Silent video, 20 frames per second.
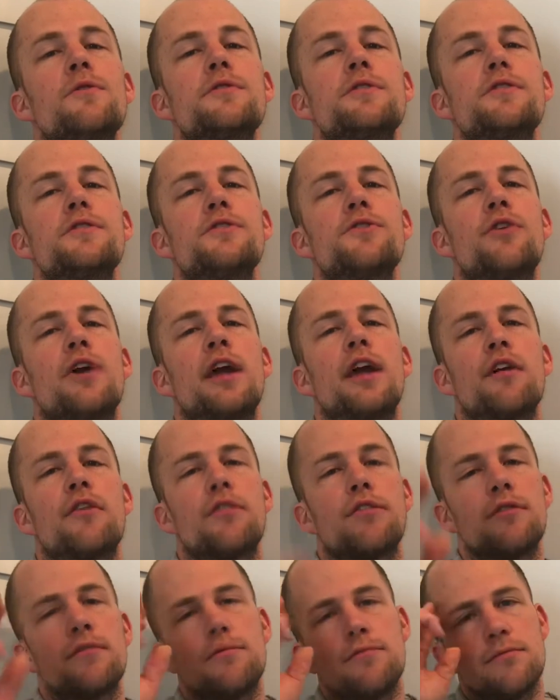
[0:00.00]
in
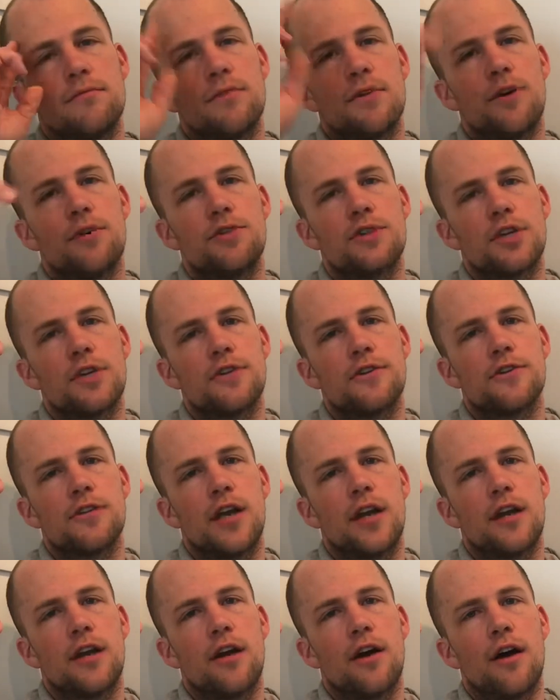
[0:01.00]
strength, Coach Gish
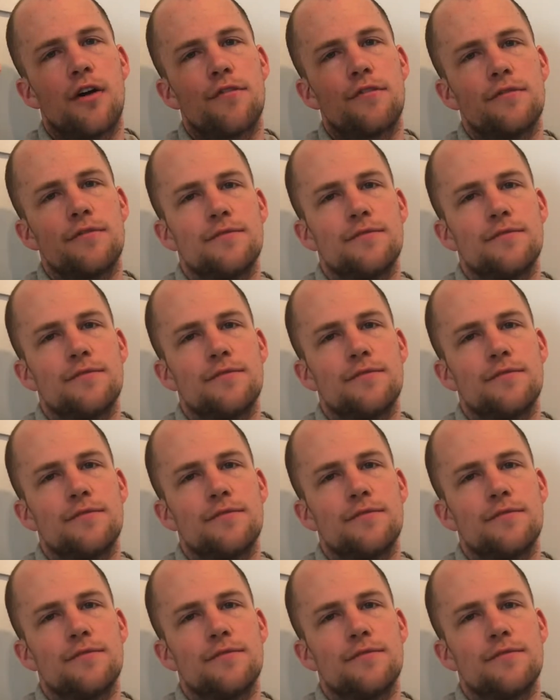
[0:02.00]
signing off.